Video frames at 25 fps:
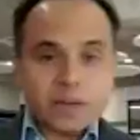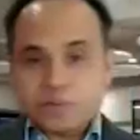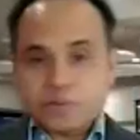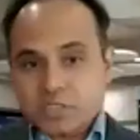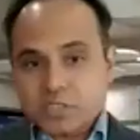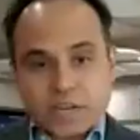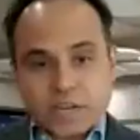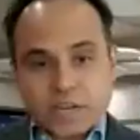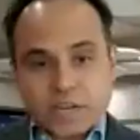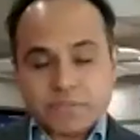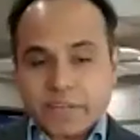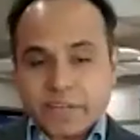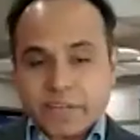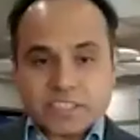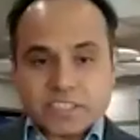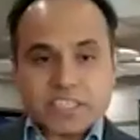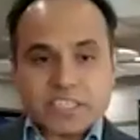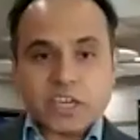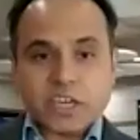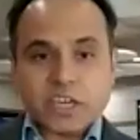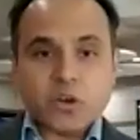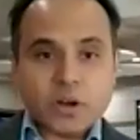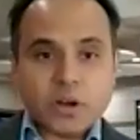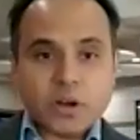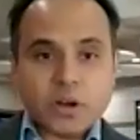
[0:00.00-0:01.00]
of uh, safety and
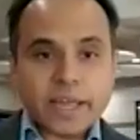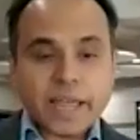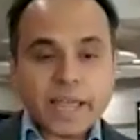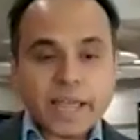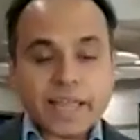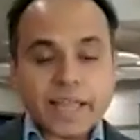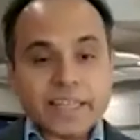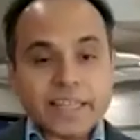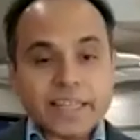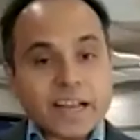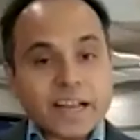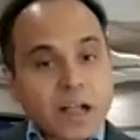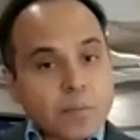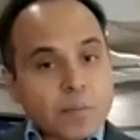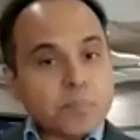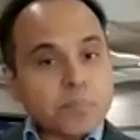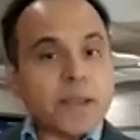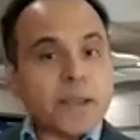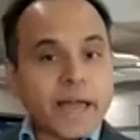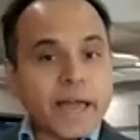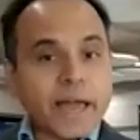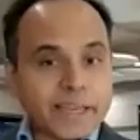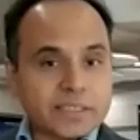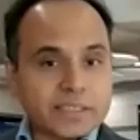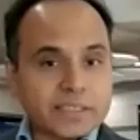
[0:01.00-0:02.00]
security, and then
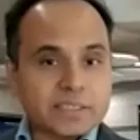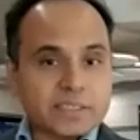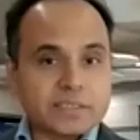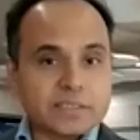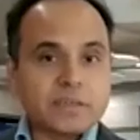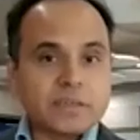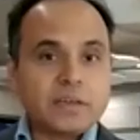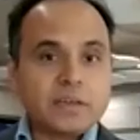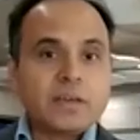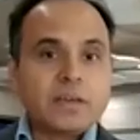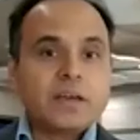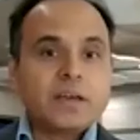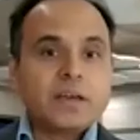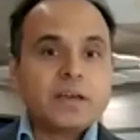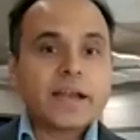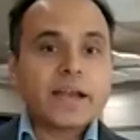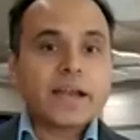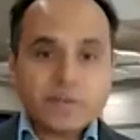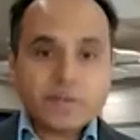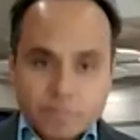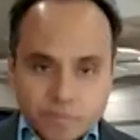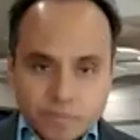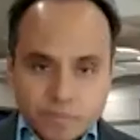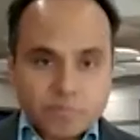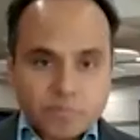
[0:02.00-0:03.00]
compliance. And
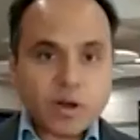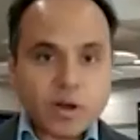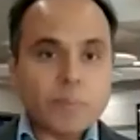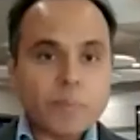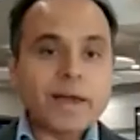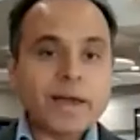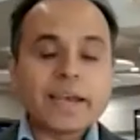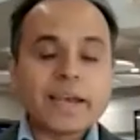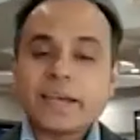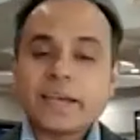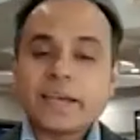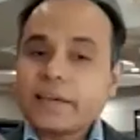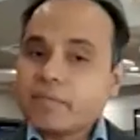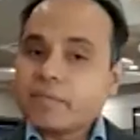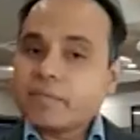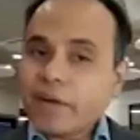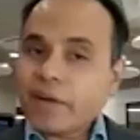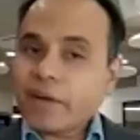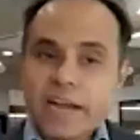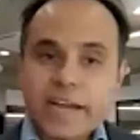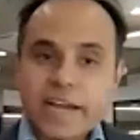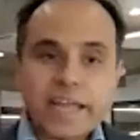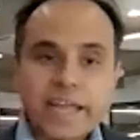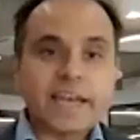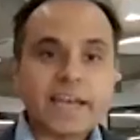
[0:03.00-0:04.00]
mm. Am I
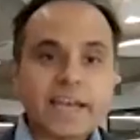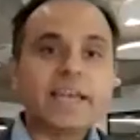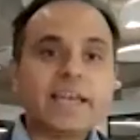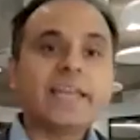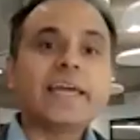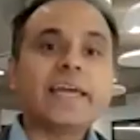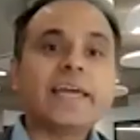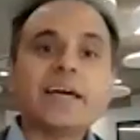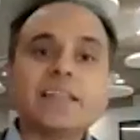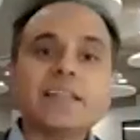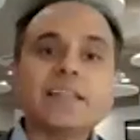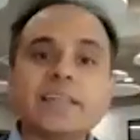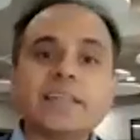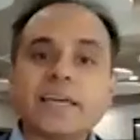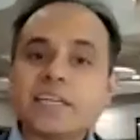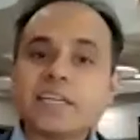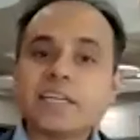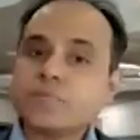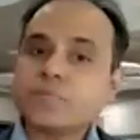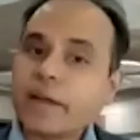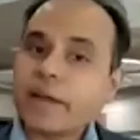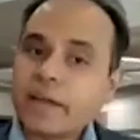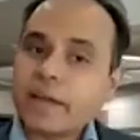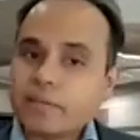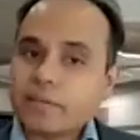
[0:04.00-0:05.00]
violating any legal things
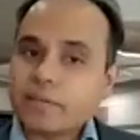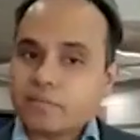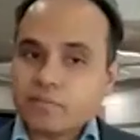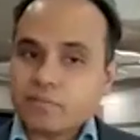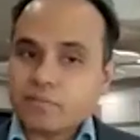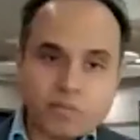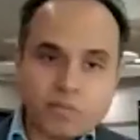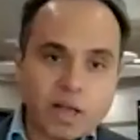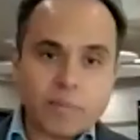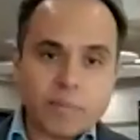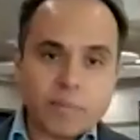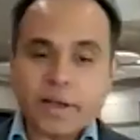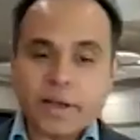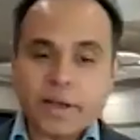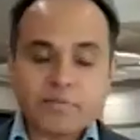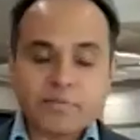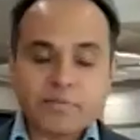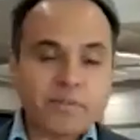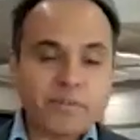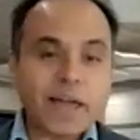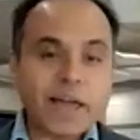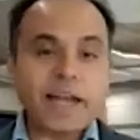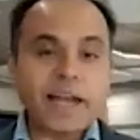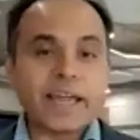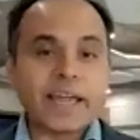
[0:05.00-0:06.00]
by am I
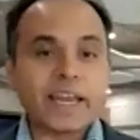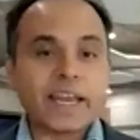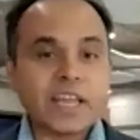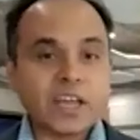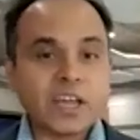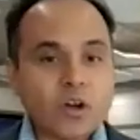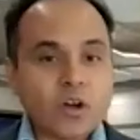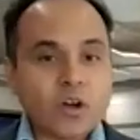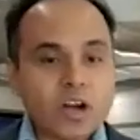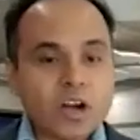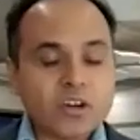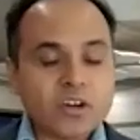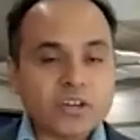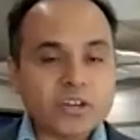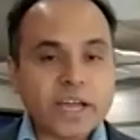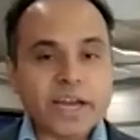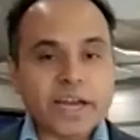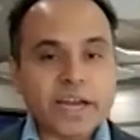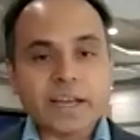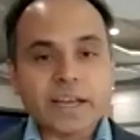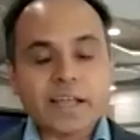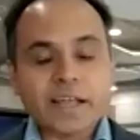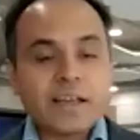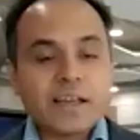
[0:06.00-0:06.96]
violating any contract?